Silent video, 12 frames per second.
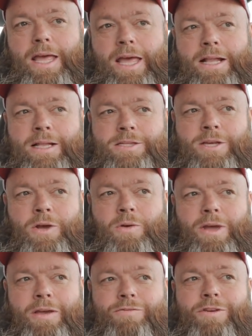And so
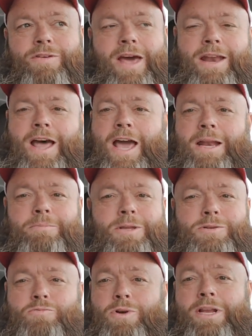if you've got an item
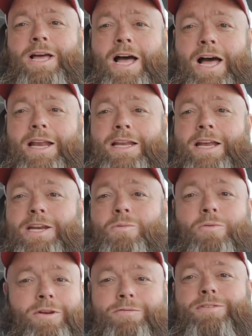that's really hot and you
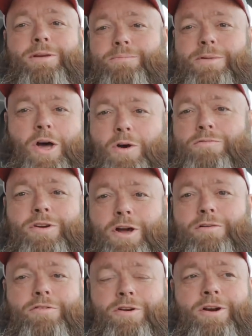want to flip over and
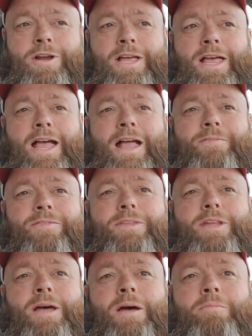over,
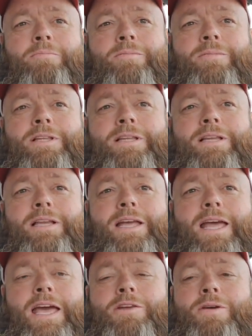and
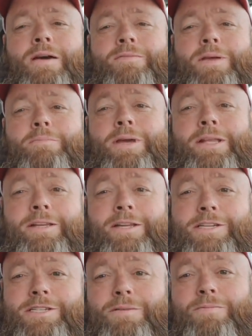you have the ability
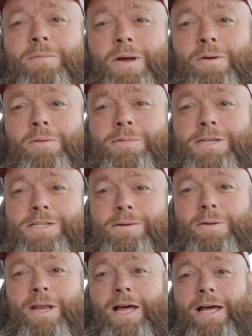to ship from home, to
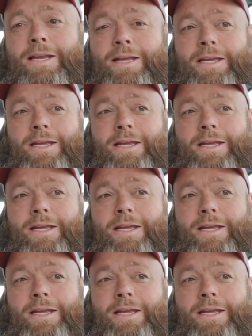ship a lot,